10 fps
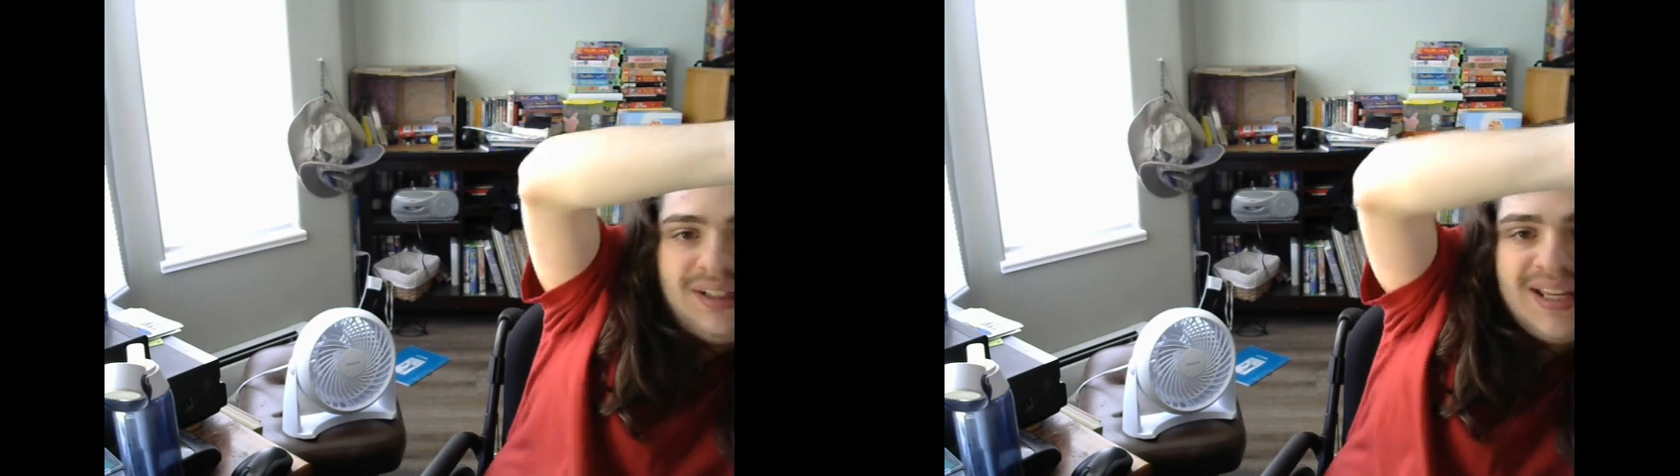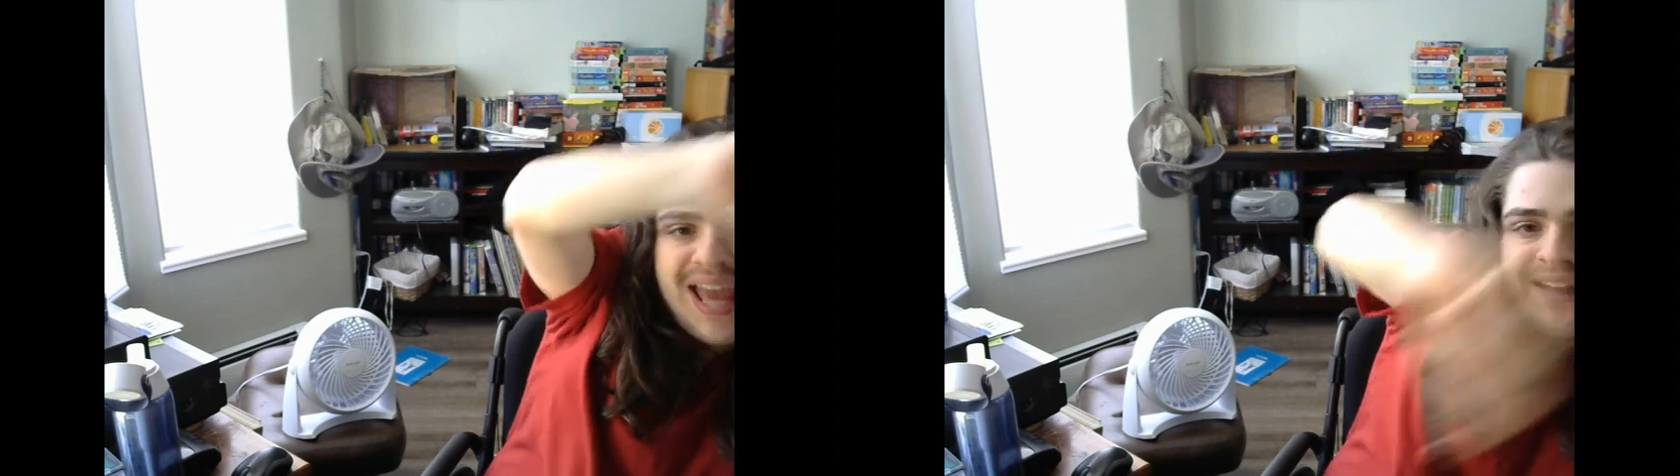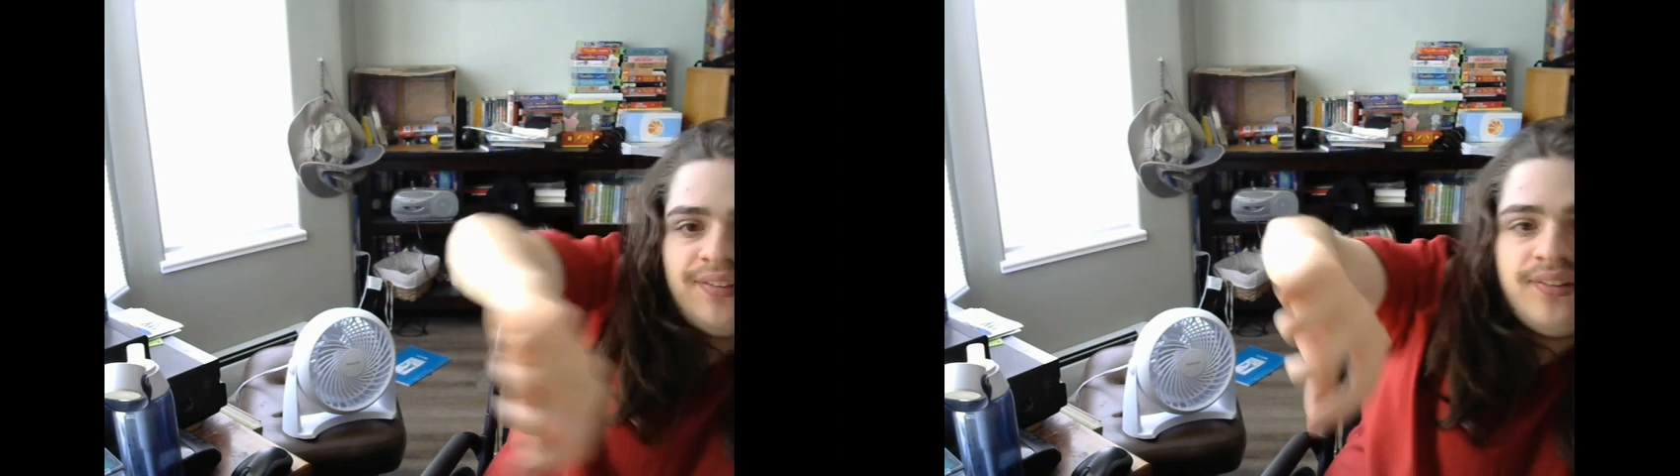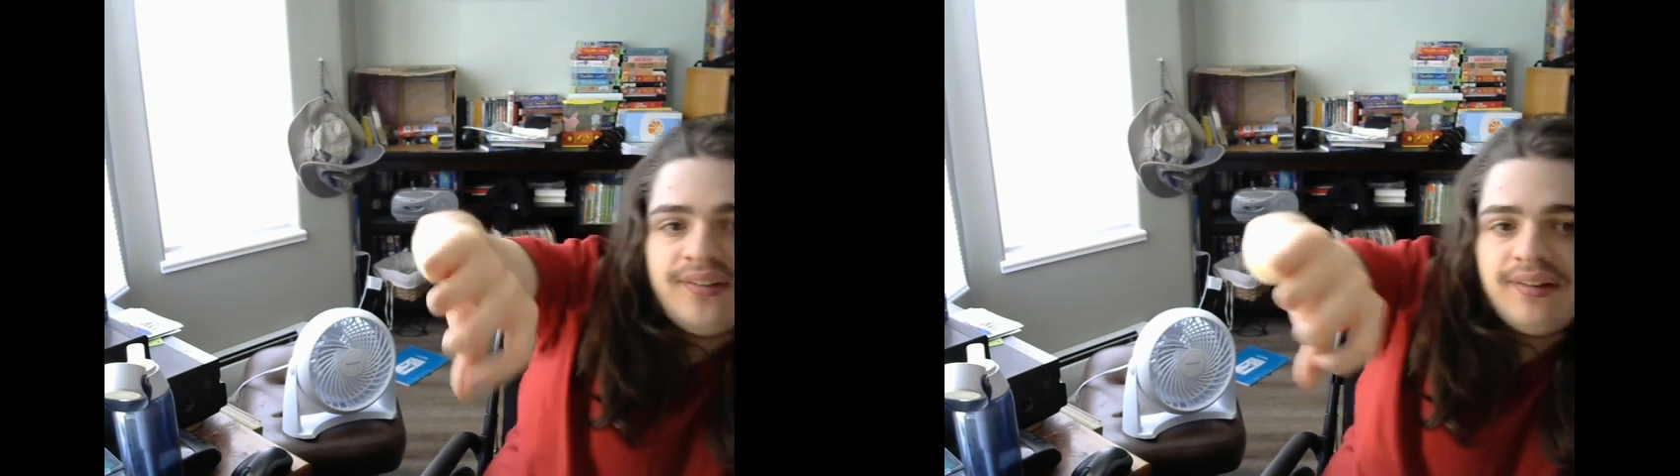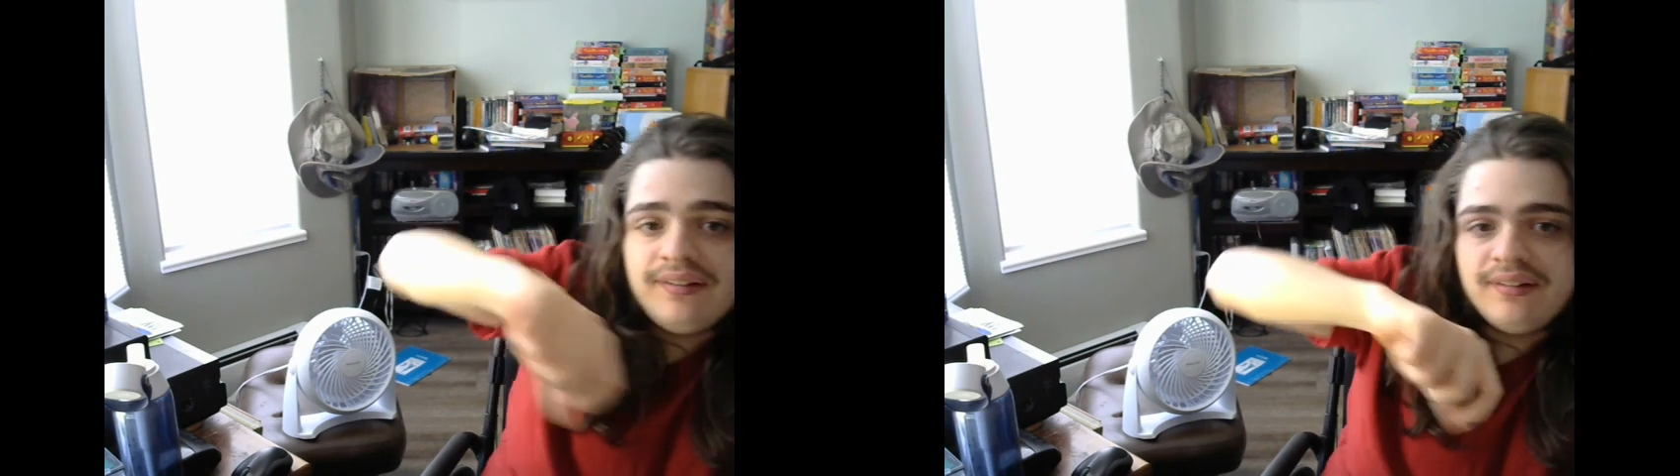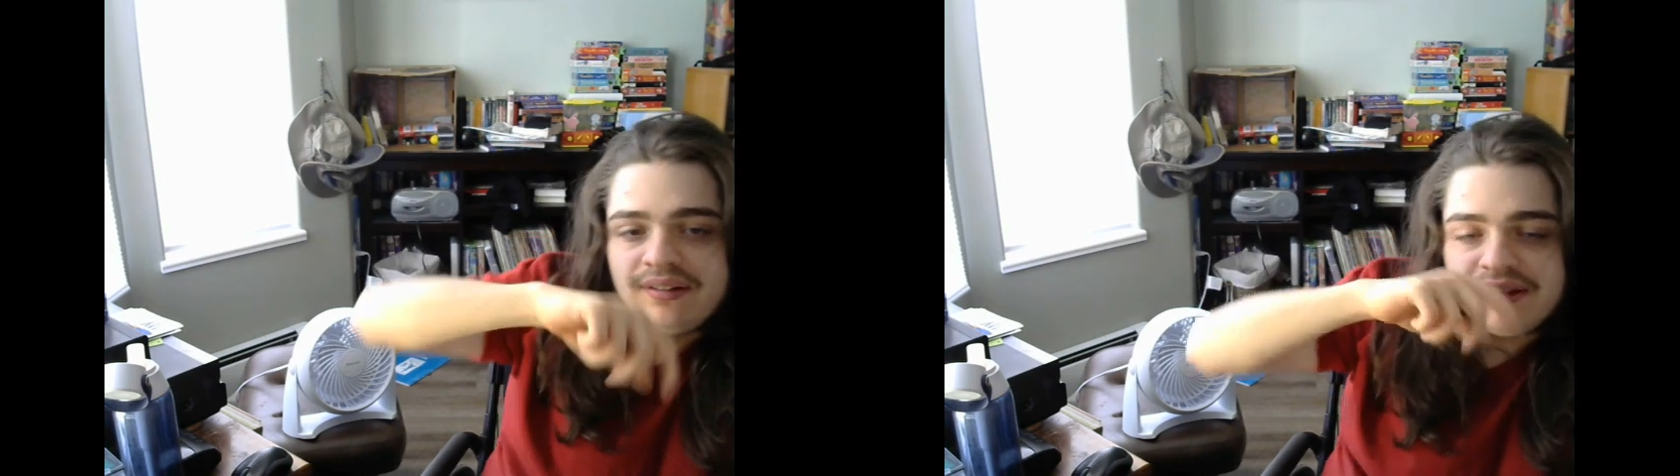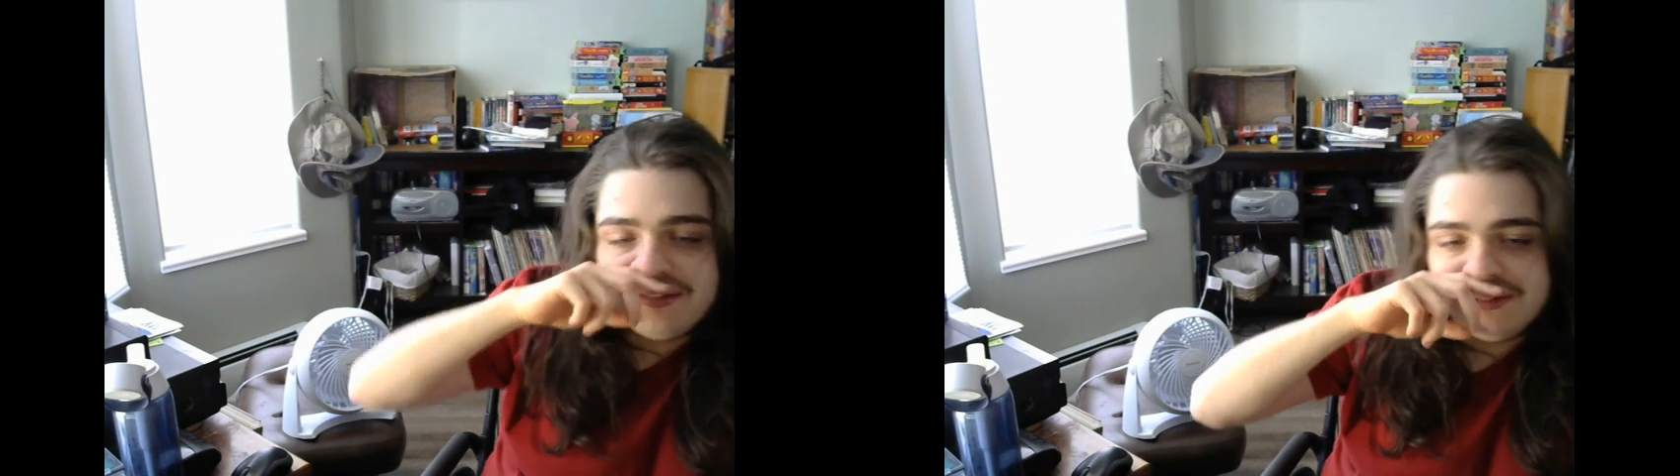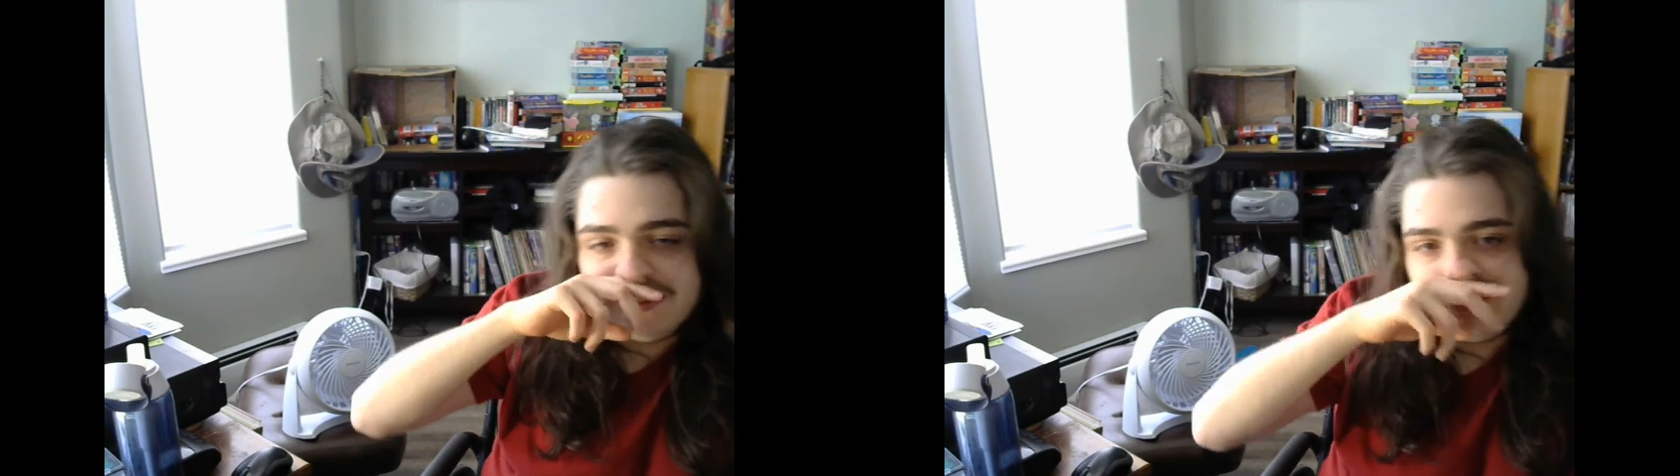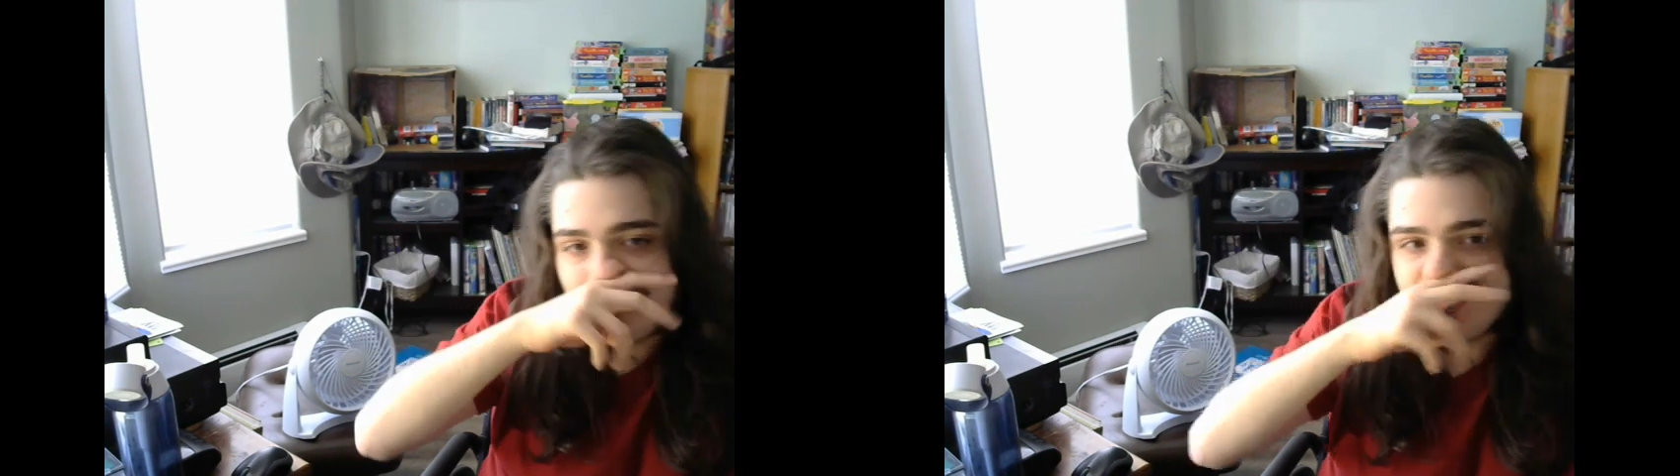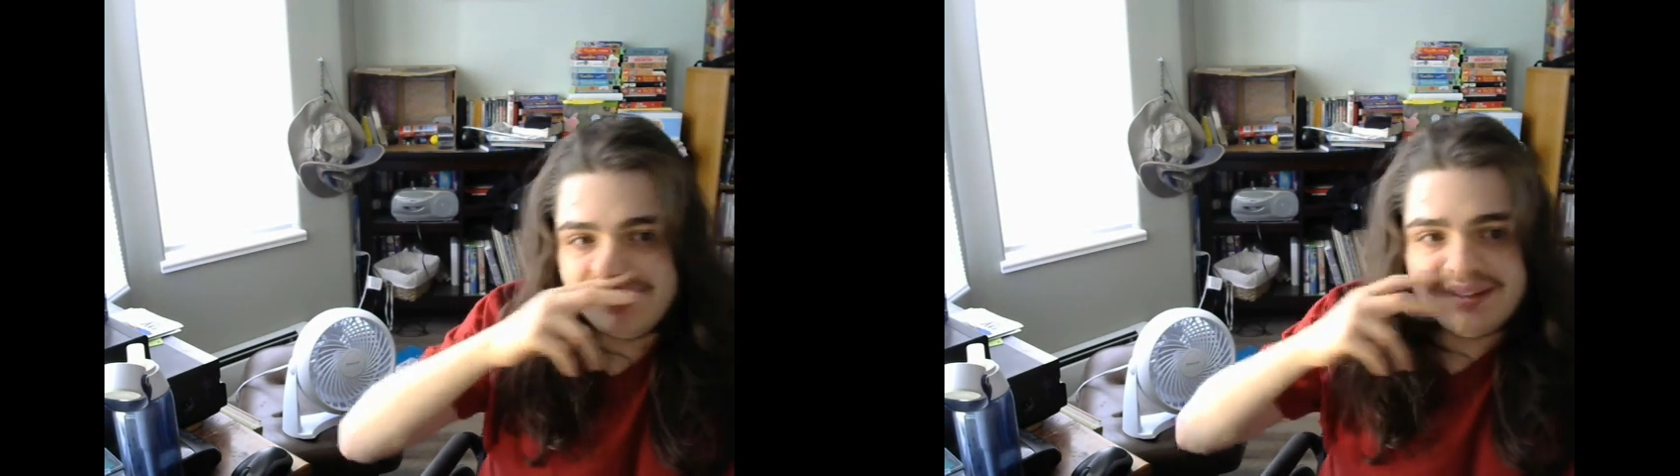yes,
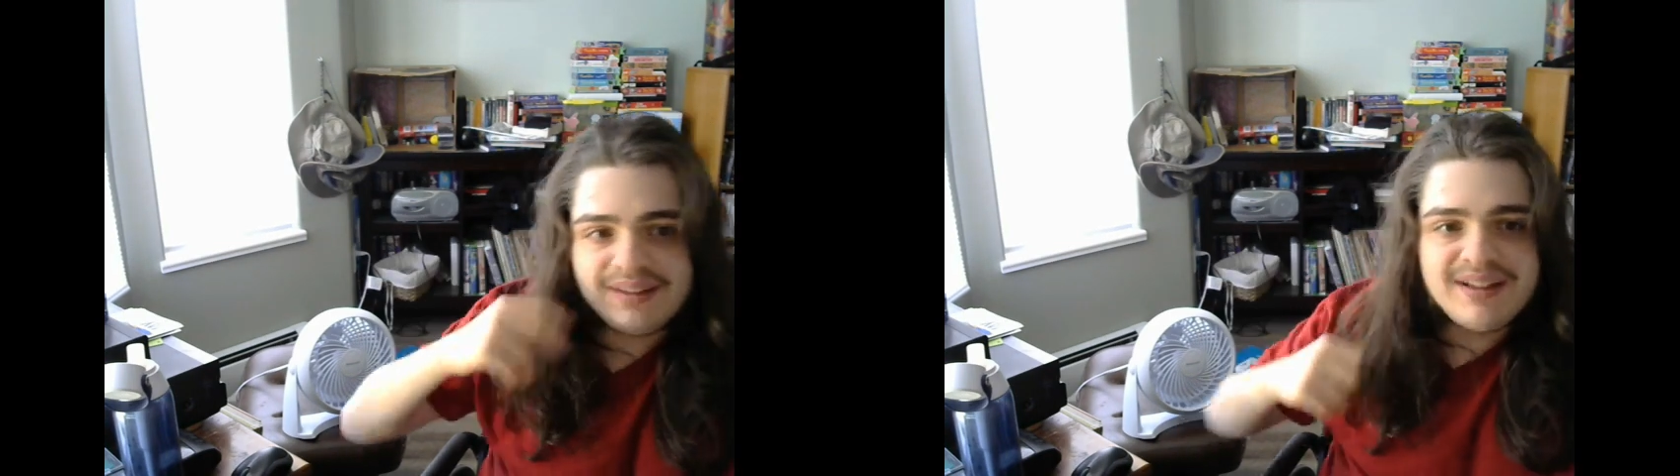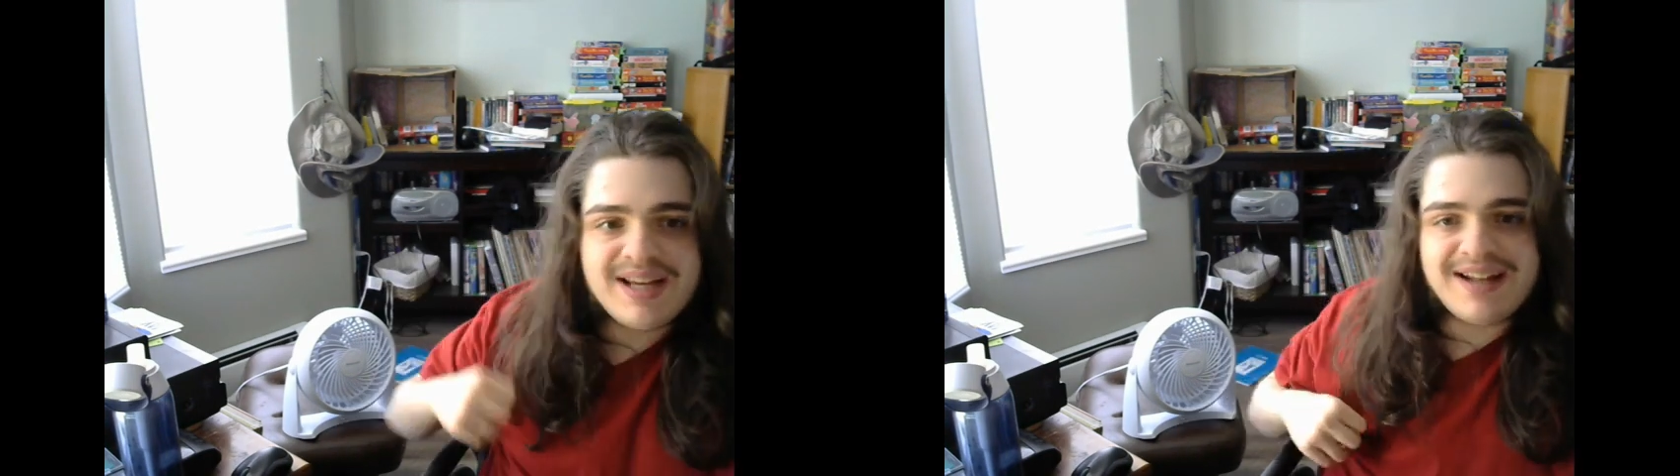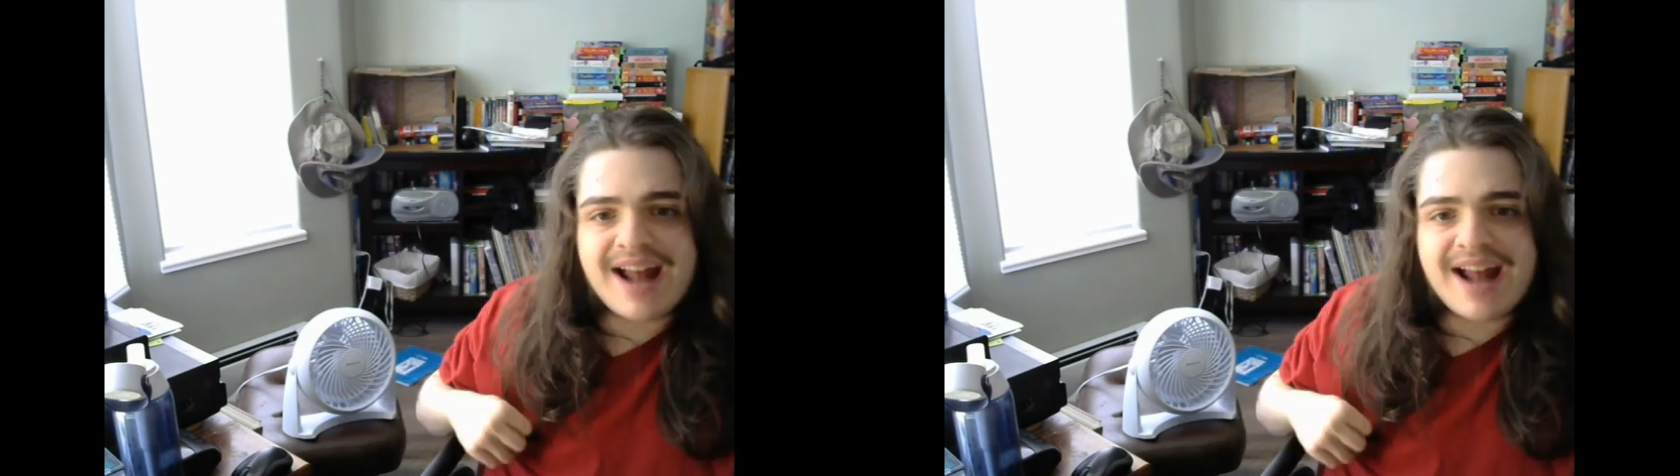yeah,